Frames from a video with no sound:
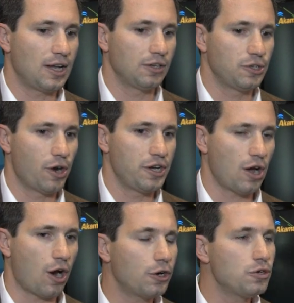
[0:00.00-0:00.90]
down to,
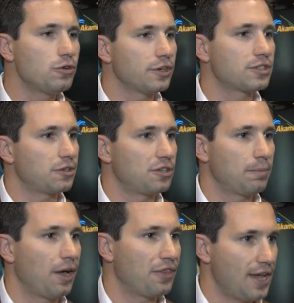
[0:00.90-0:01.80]
are you concerned
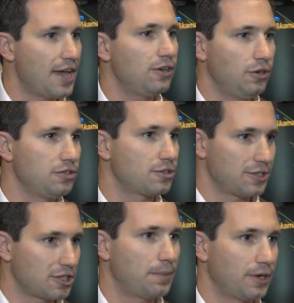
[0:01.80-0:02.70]
about the end user's
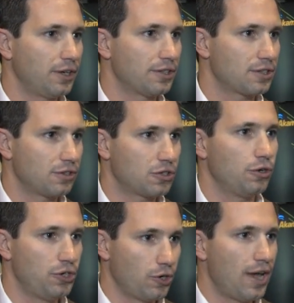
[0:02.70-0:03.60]
experience? So
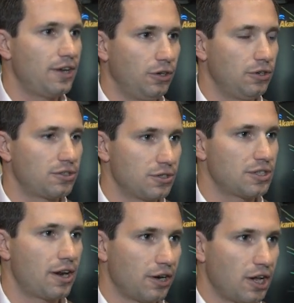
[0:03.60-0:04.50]
your end users
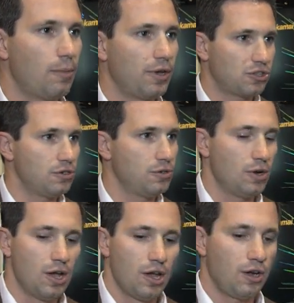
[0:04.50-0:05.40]
that are coming to,
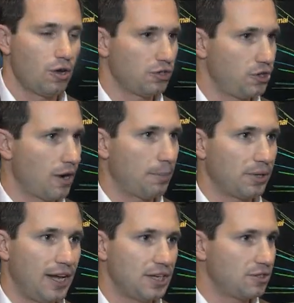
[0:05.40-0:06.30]
to your
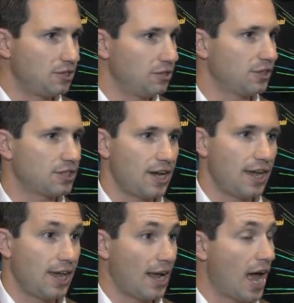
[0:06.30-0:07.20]
application, to your
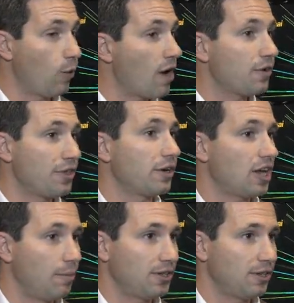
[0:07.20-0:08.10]
site, and however they're
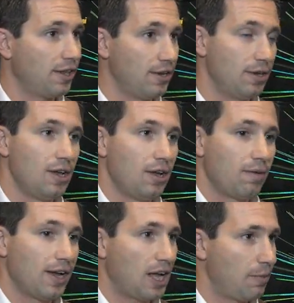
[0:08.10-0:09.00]
coming to that,
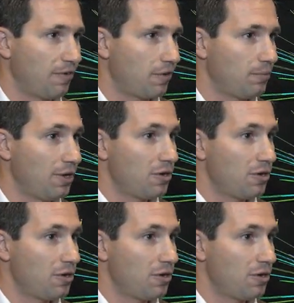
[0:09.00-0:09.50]
right, coming from